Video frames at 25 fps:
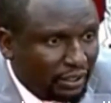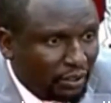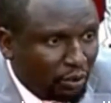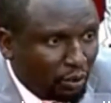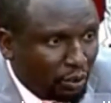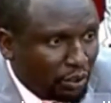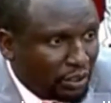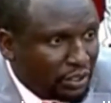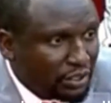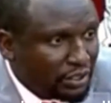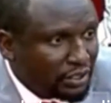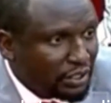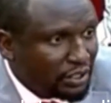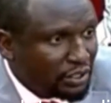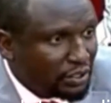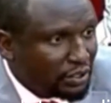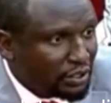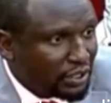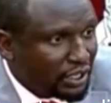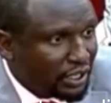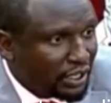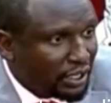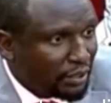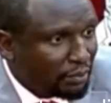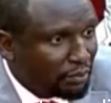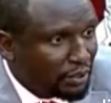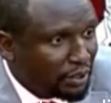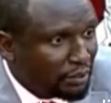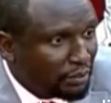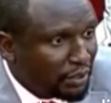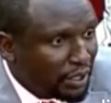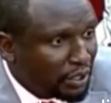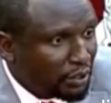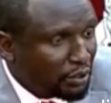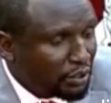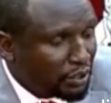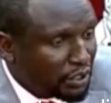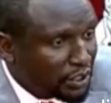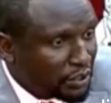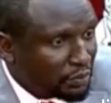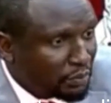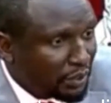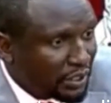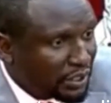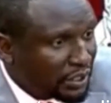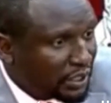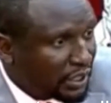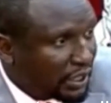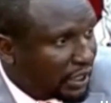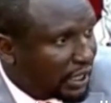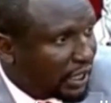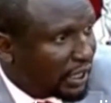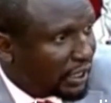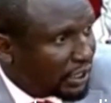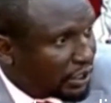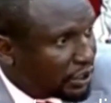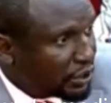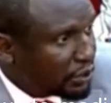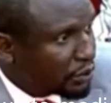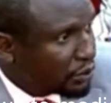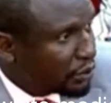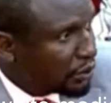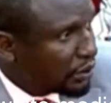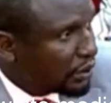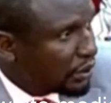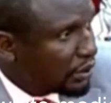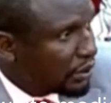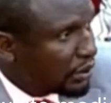court decisions that have been made on this particular issue.